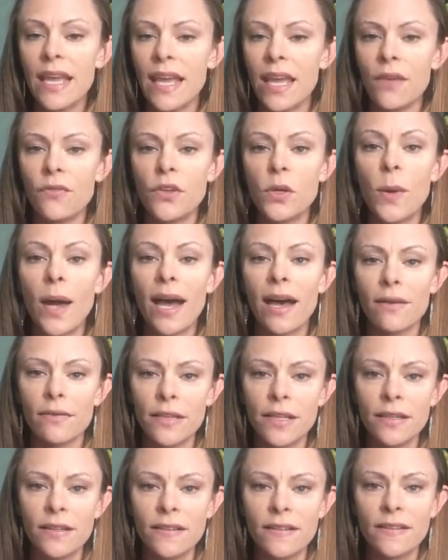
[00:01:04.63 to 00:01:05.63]
If you
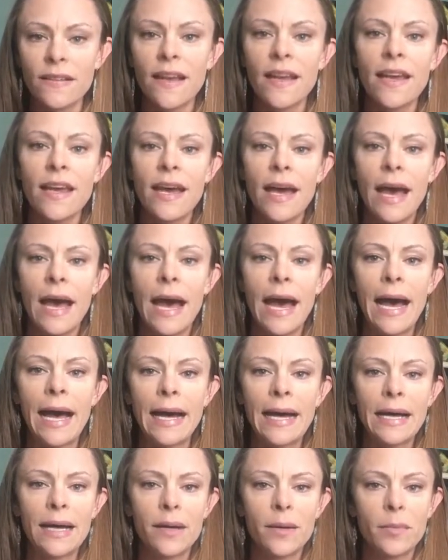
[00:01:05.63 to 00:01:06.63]
haven't
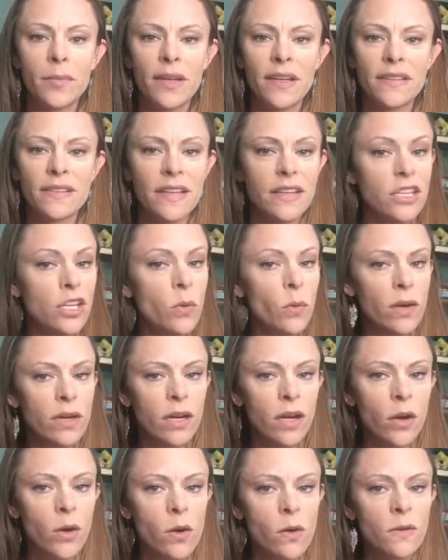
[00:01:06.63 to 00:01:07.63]
said that you want
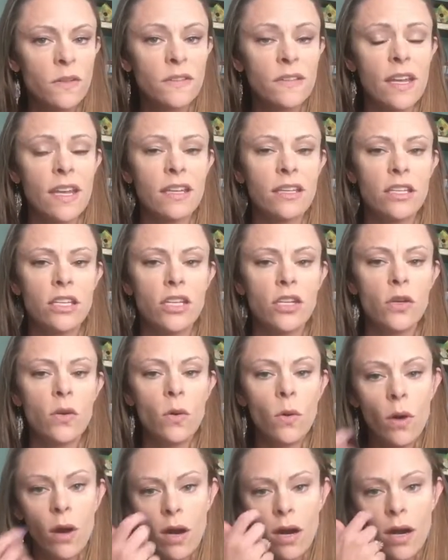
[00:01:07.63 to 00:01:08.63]
to host and
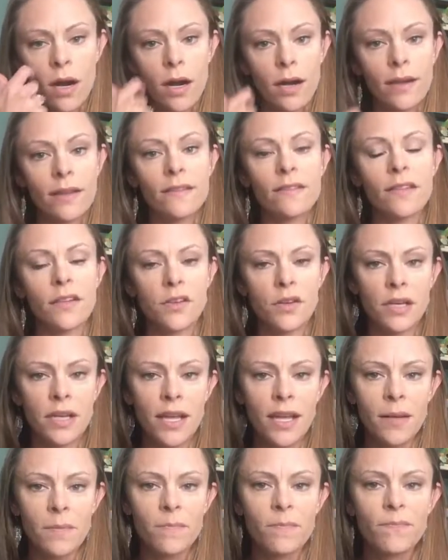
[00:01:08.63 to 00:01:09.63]
you are considering
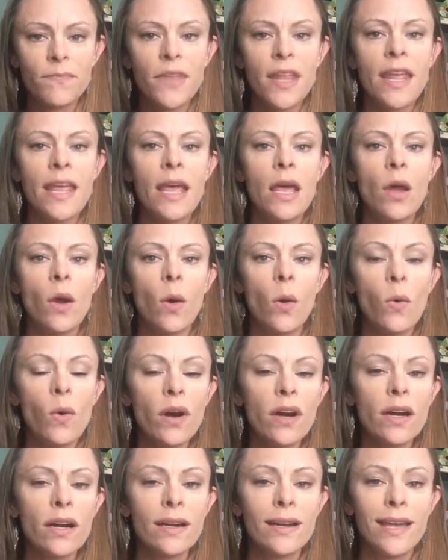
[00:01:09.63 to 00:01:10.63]
it,
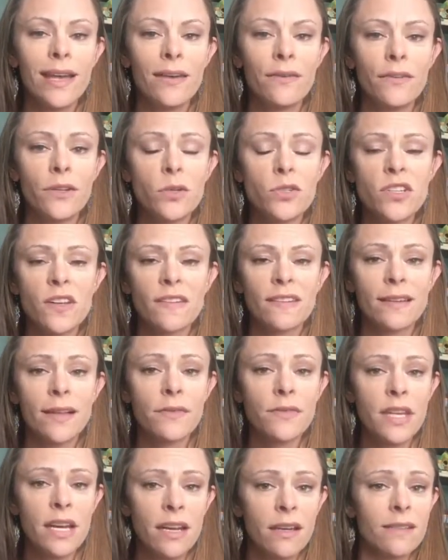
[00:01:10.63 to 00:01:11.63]
or if you just
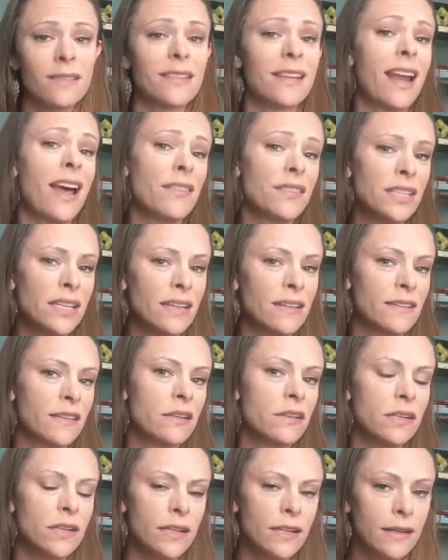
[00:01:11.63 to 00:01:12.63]
love the nails and haven't
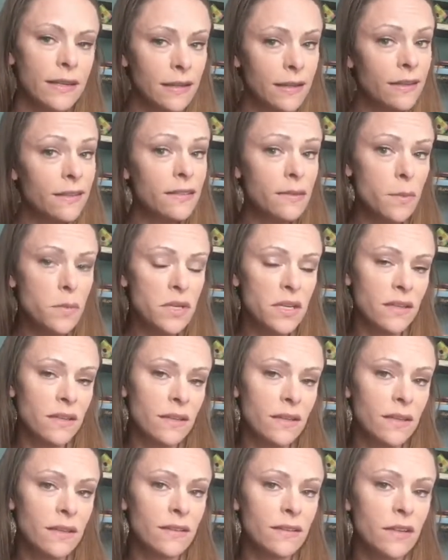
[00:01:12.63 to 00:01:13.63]
considered it, it is something
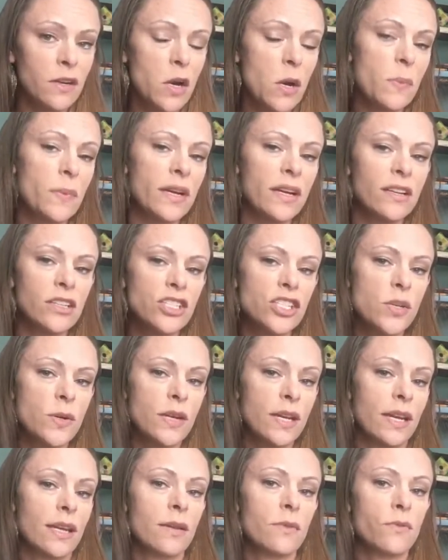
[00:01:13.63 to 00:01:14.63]
to consider because you
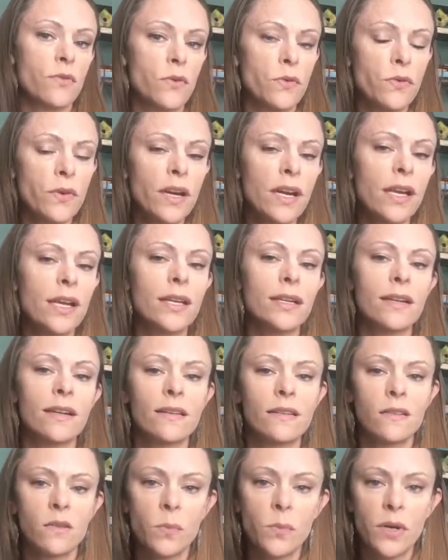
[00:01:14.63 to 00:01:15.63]
can get them for free and
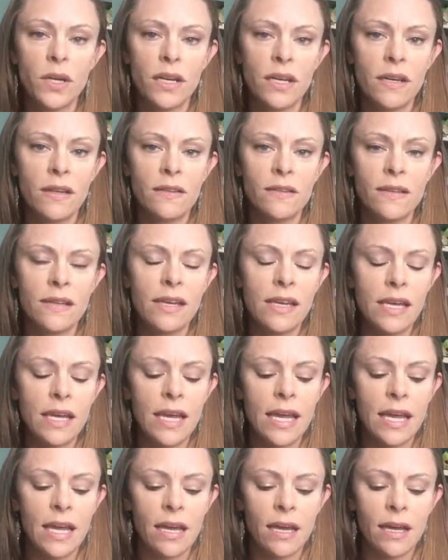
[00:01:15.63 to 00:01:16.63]
it's super
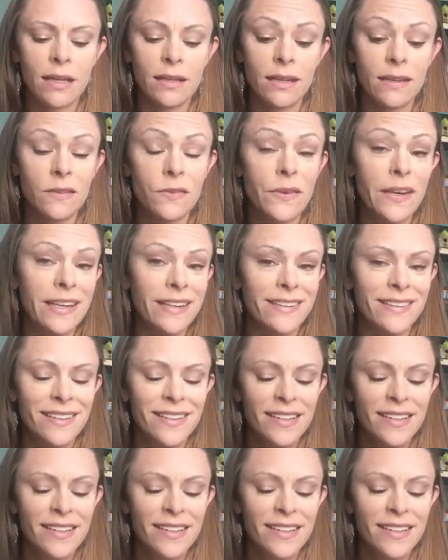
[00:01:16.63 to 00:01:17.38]
easy and it's fun.